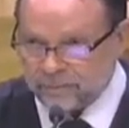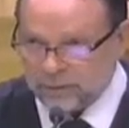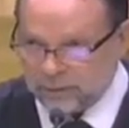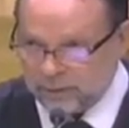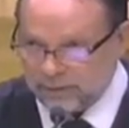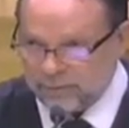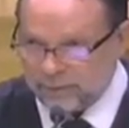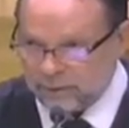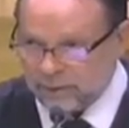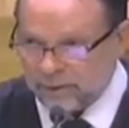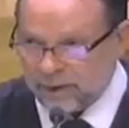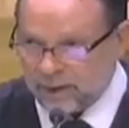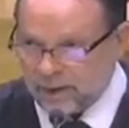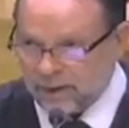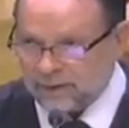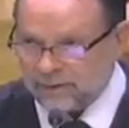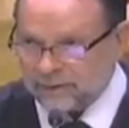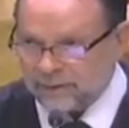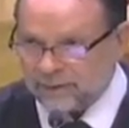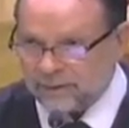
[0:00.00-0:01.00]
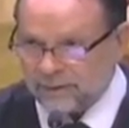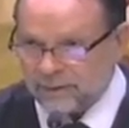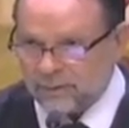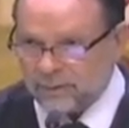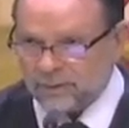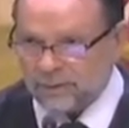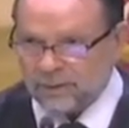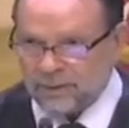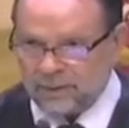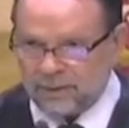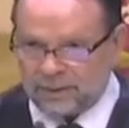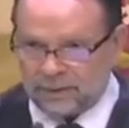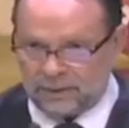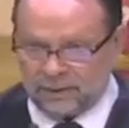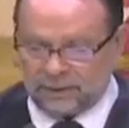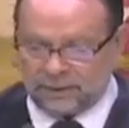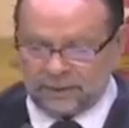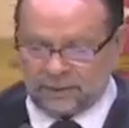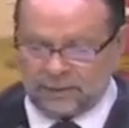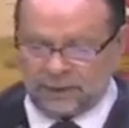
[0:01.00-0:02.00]
Believe it or not, you know,
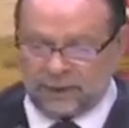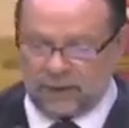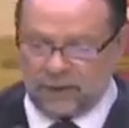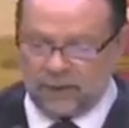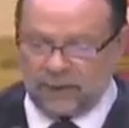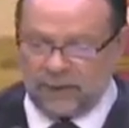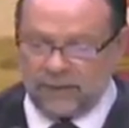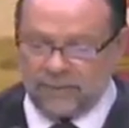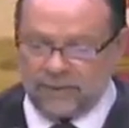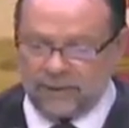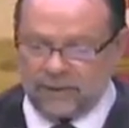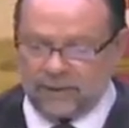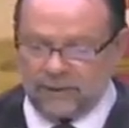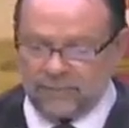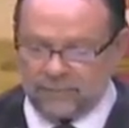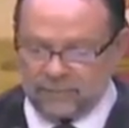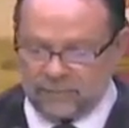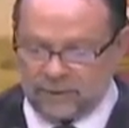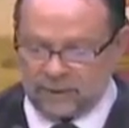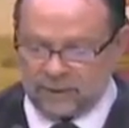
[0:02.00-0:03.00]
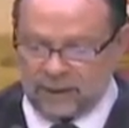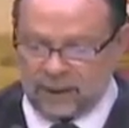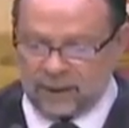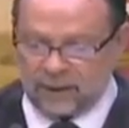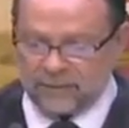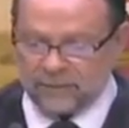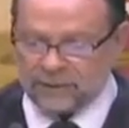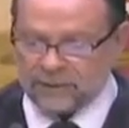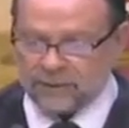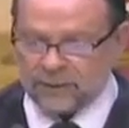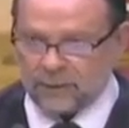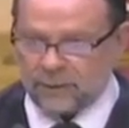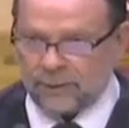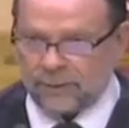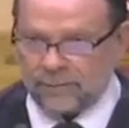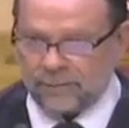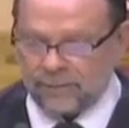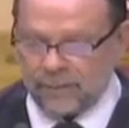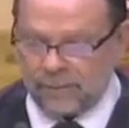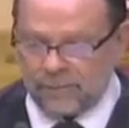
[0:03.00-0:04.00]
a lot of us
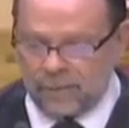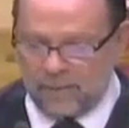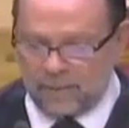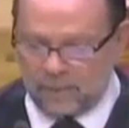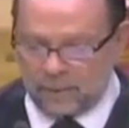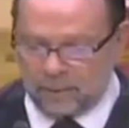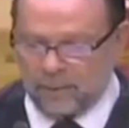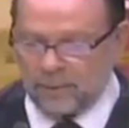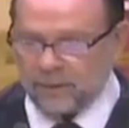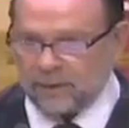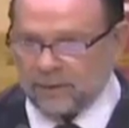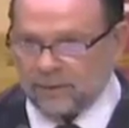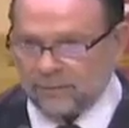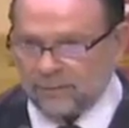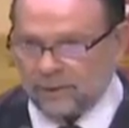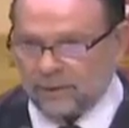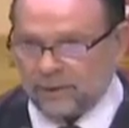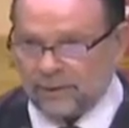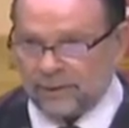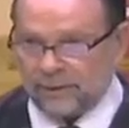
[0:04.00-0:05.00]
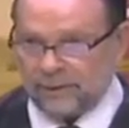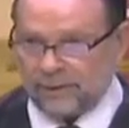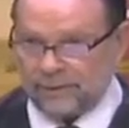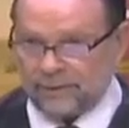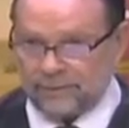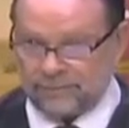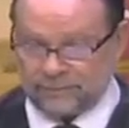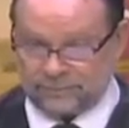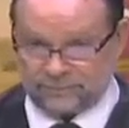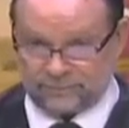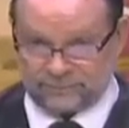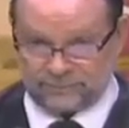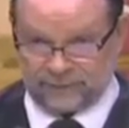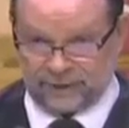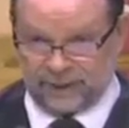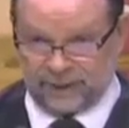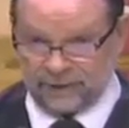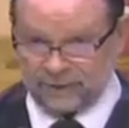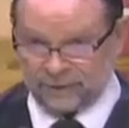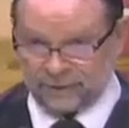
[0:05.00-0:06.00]
don't even remember what we learned
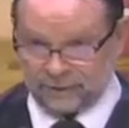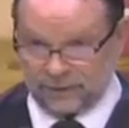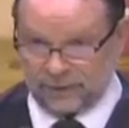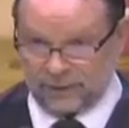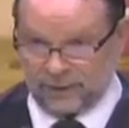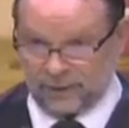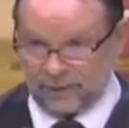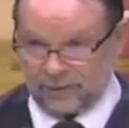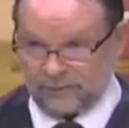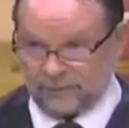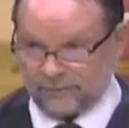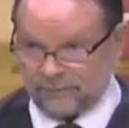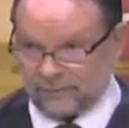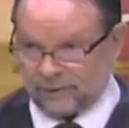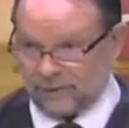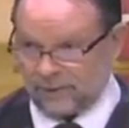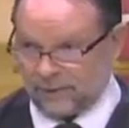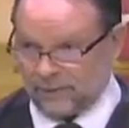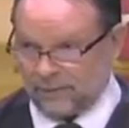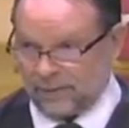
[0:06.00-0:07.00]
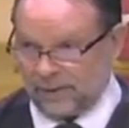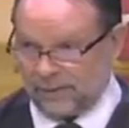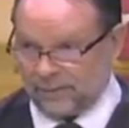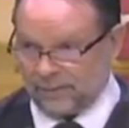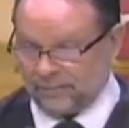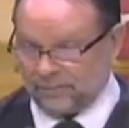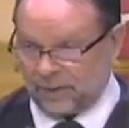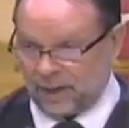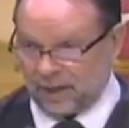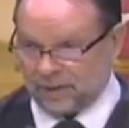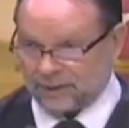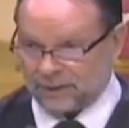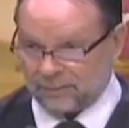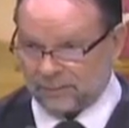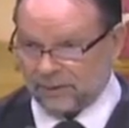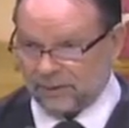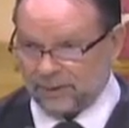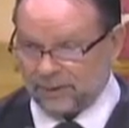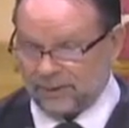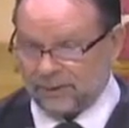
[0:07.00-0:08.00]
yesterday. You know, maybe
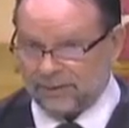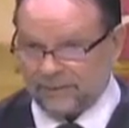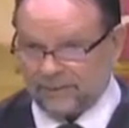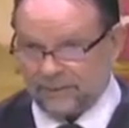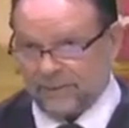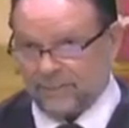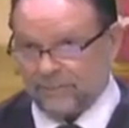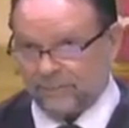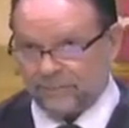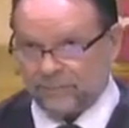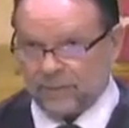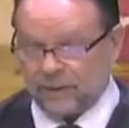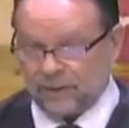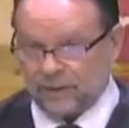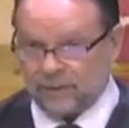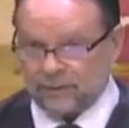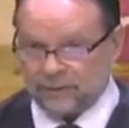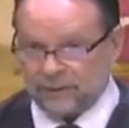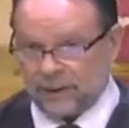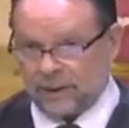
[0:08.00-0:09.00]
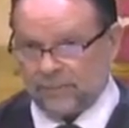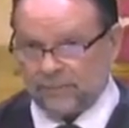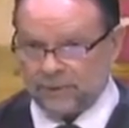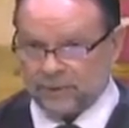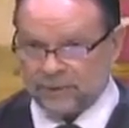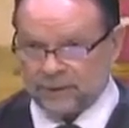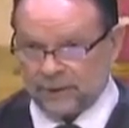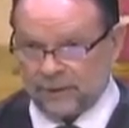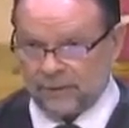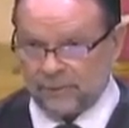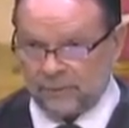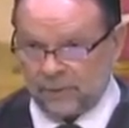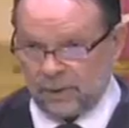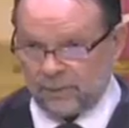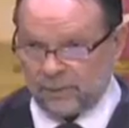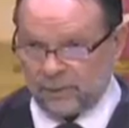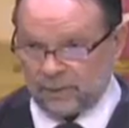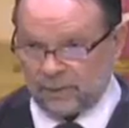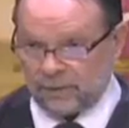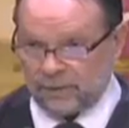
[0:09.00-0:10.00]
possibly, you know, 10% of
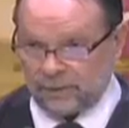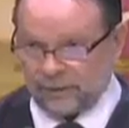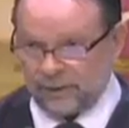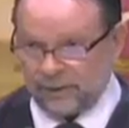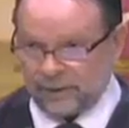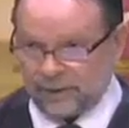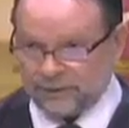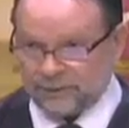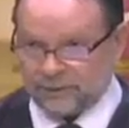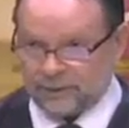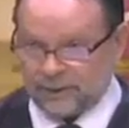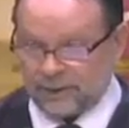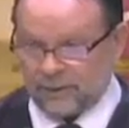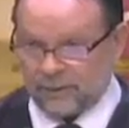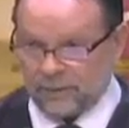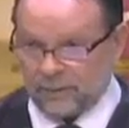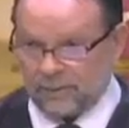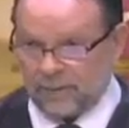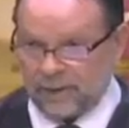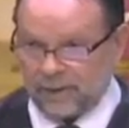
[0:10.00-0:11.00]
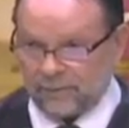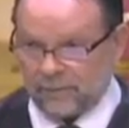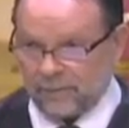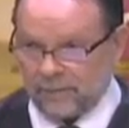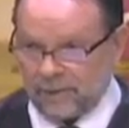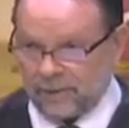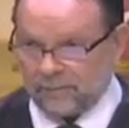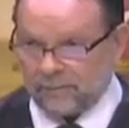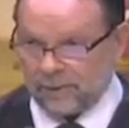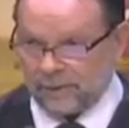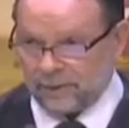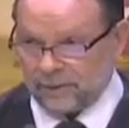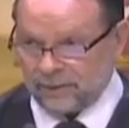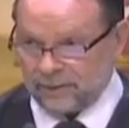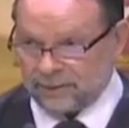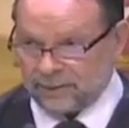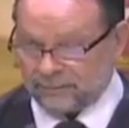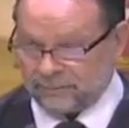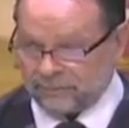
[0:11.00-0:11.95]
what we learned yesterday we might remember,